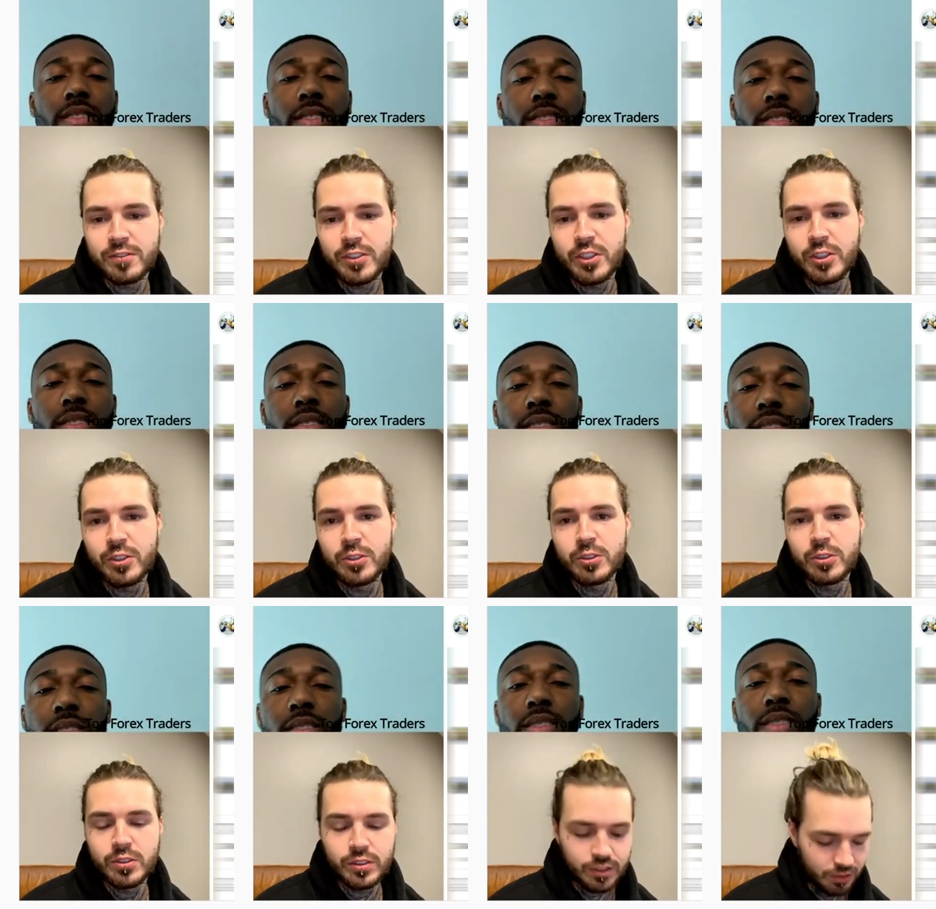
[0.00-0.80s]

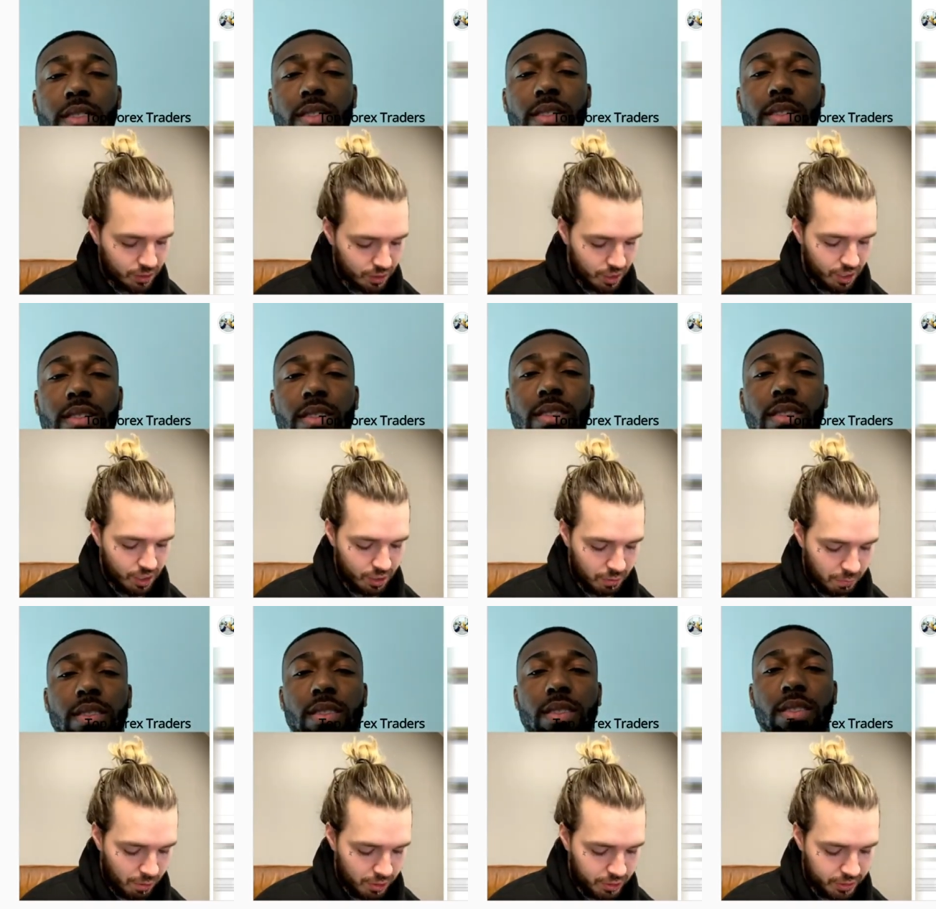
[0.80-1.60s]
Speaker 1: Q's uh,
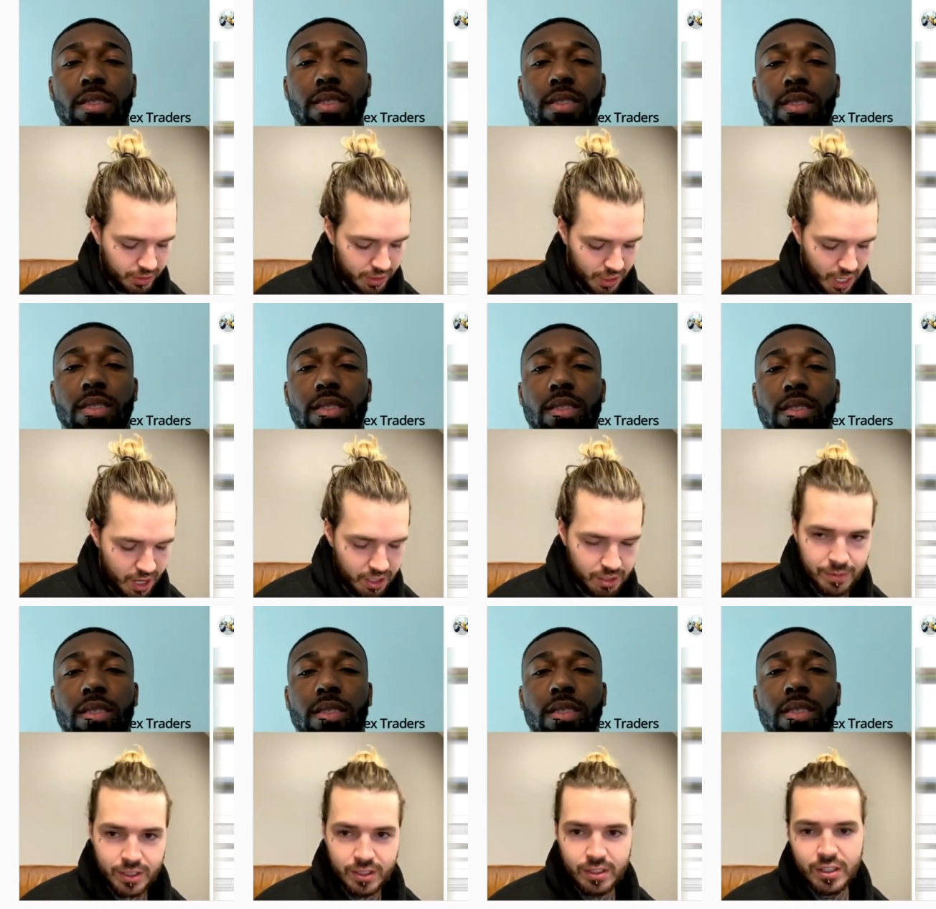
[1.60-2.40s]
Wall Street
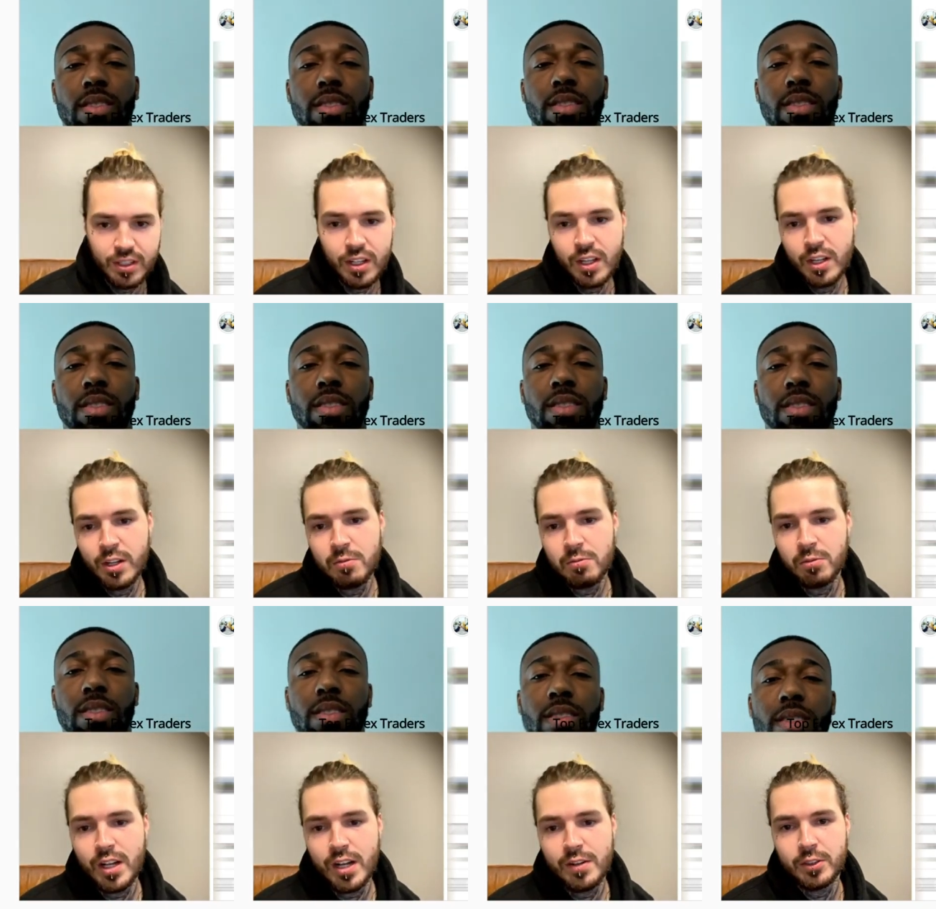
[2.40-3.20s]
Academy,
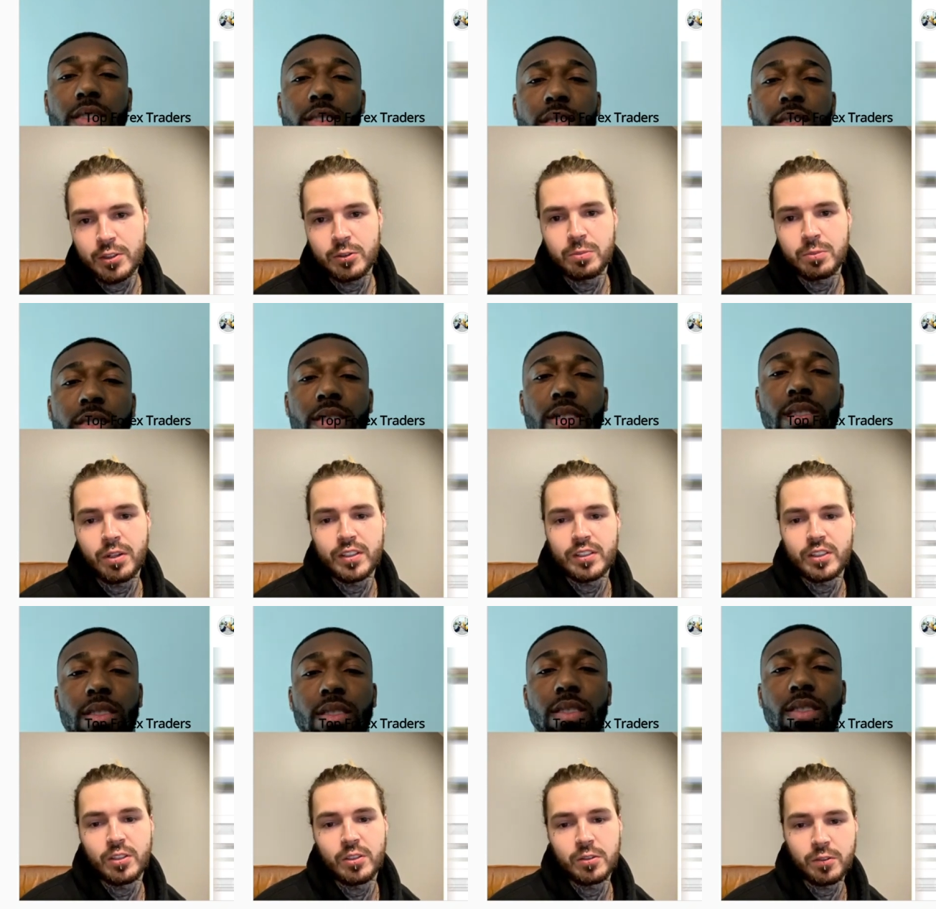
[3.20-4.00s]
we'll have a coupon
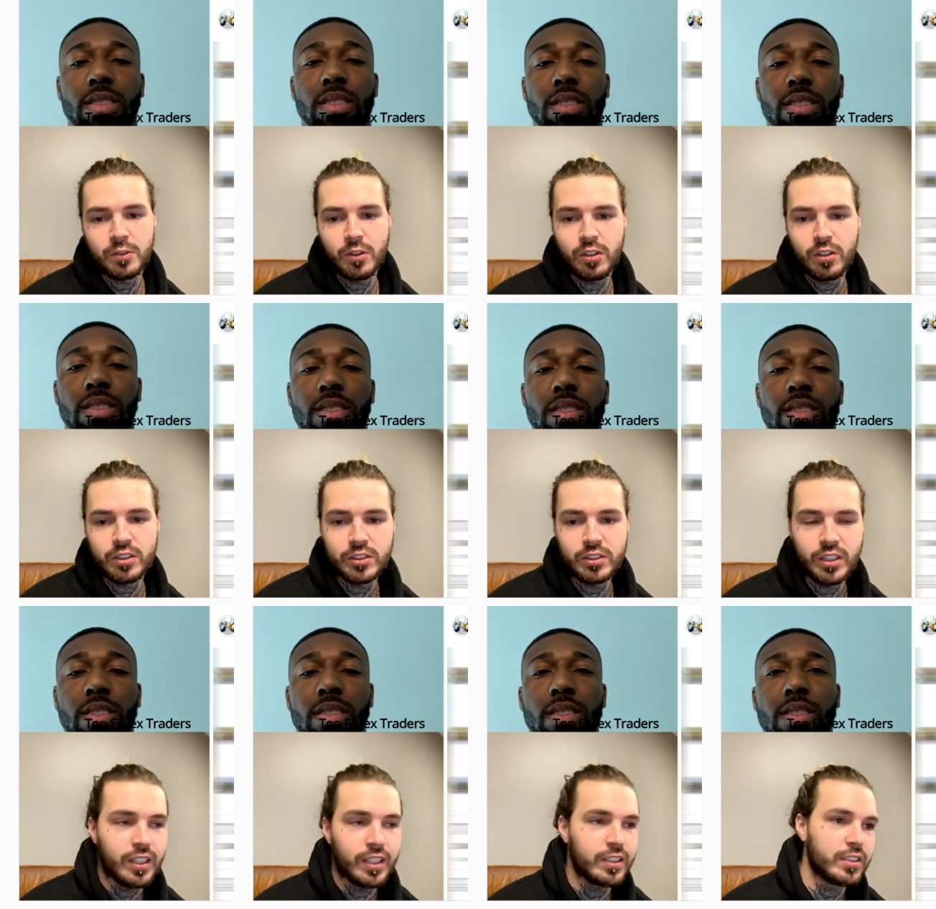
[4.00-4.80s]
code for all you
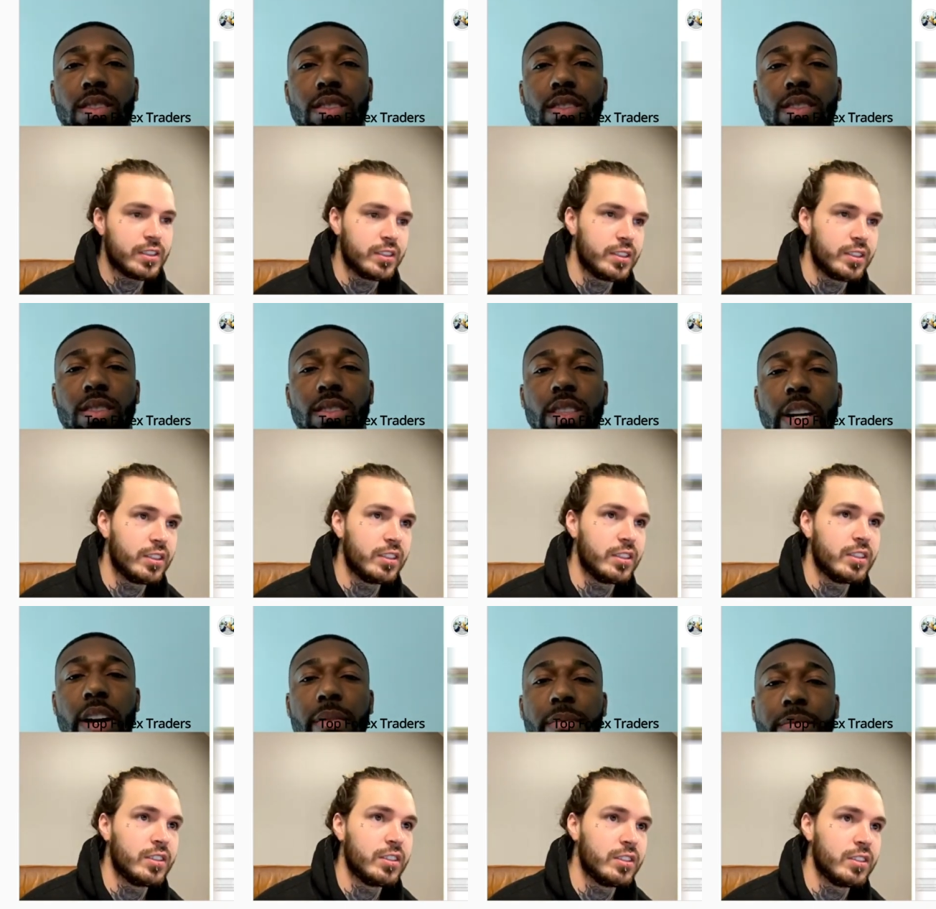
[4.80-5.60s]
guys
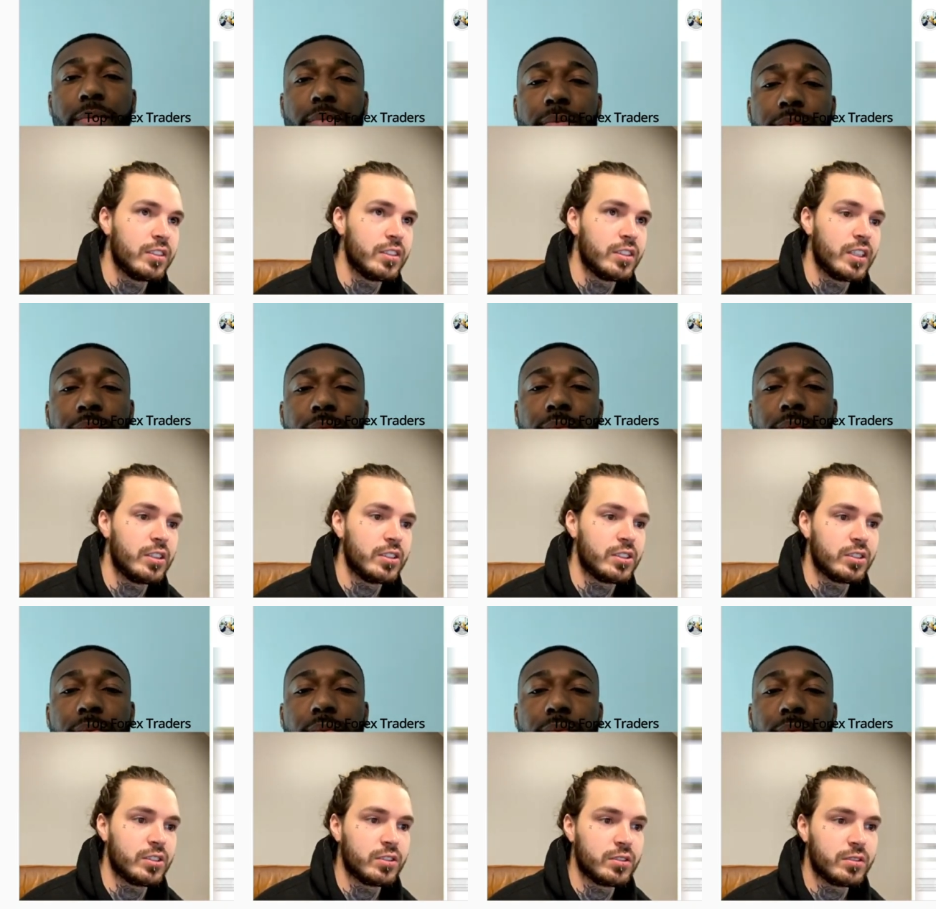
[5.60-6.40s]
here
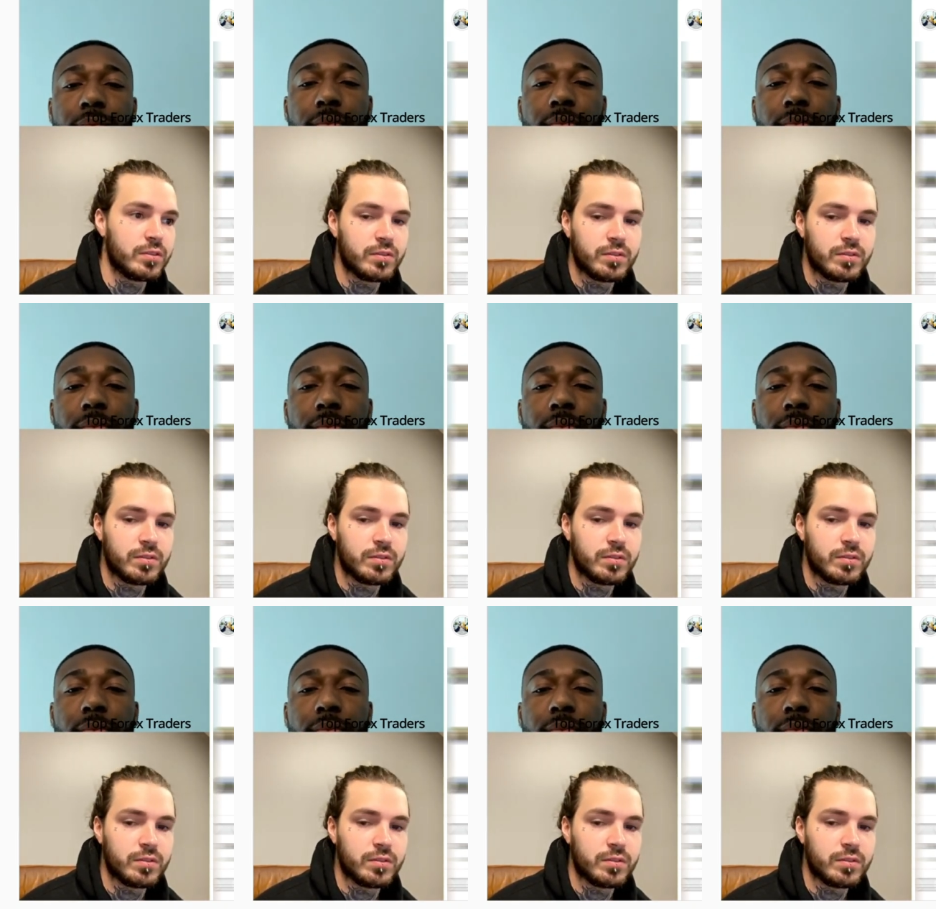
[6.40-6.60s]
soon.